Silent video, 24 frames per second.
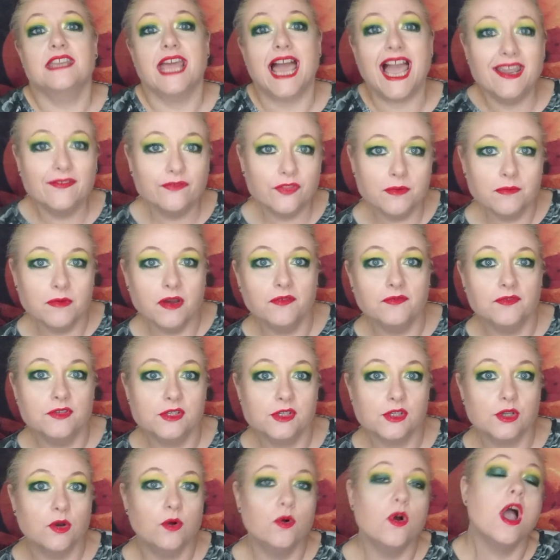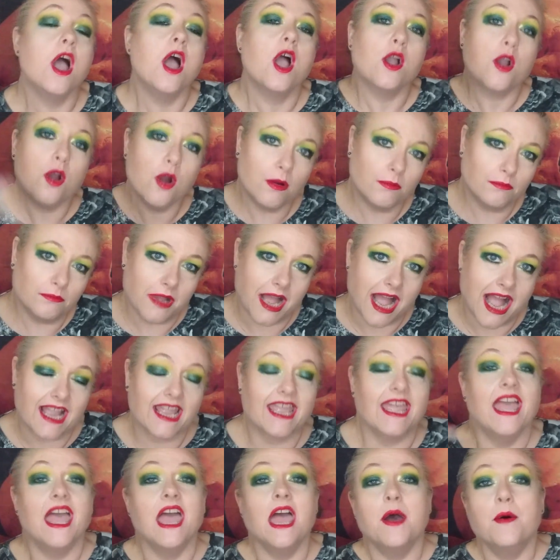dive them off to school, come
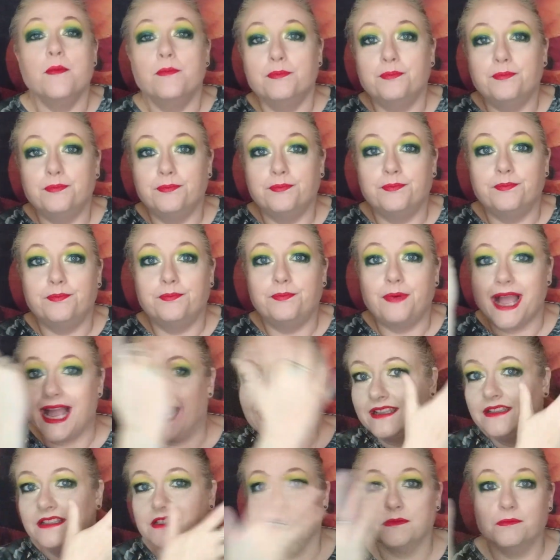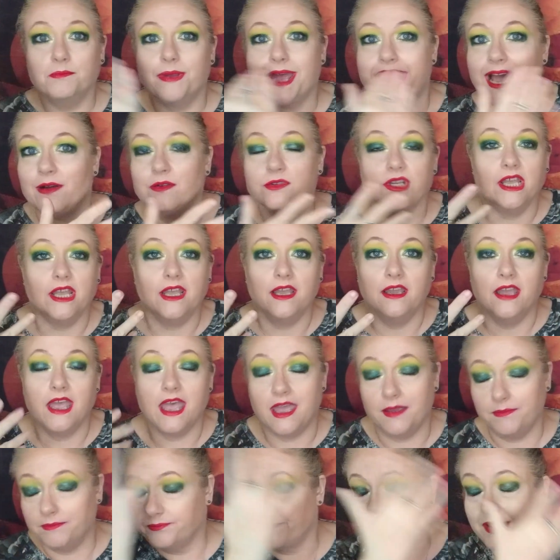back, bang some powder,
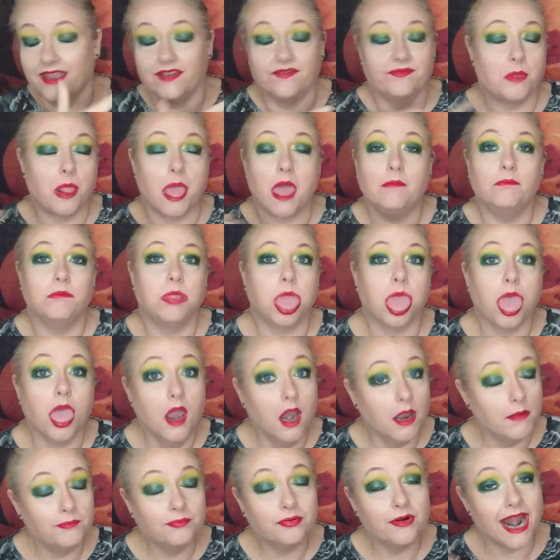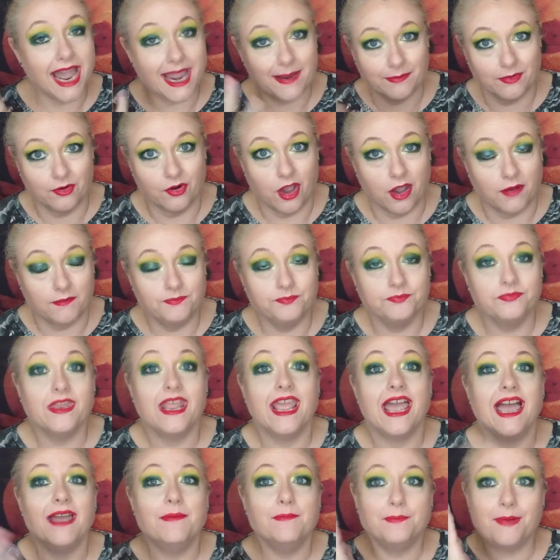primer on,
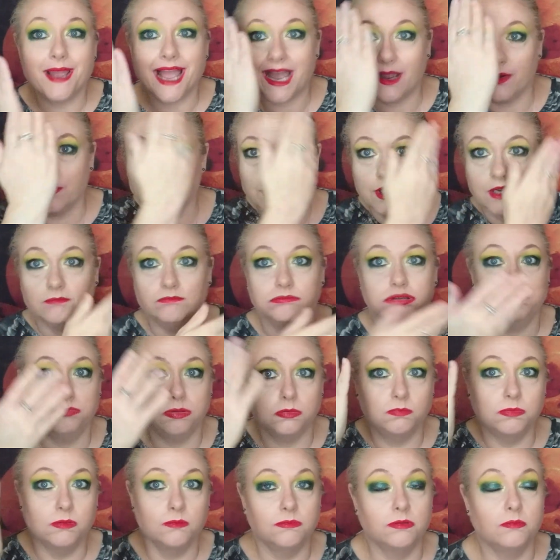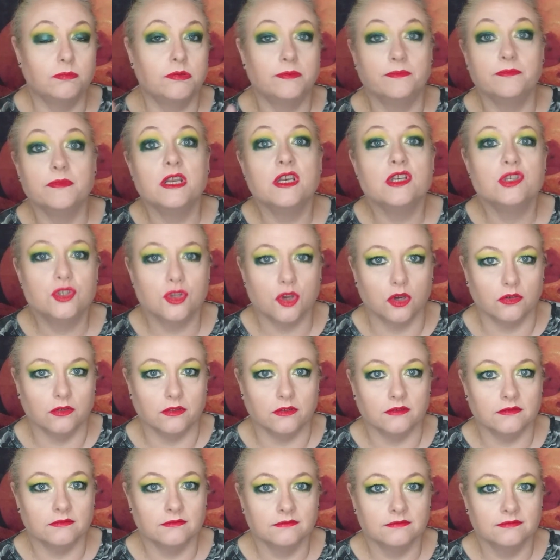and powder. Boom, boom, boom, boom, boom,
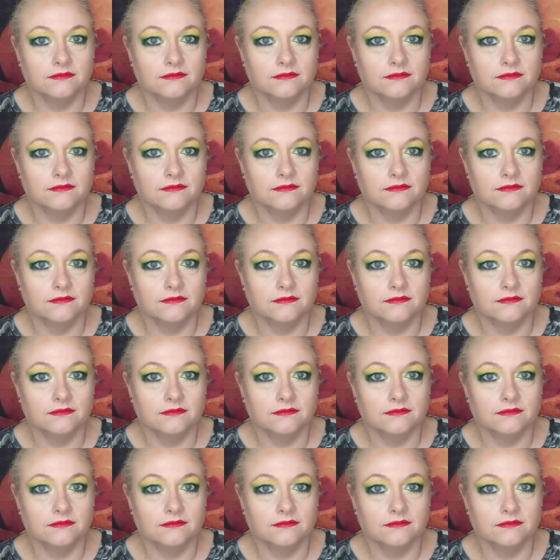done.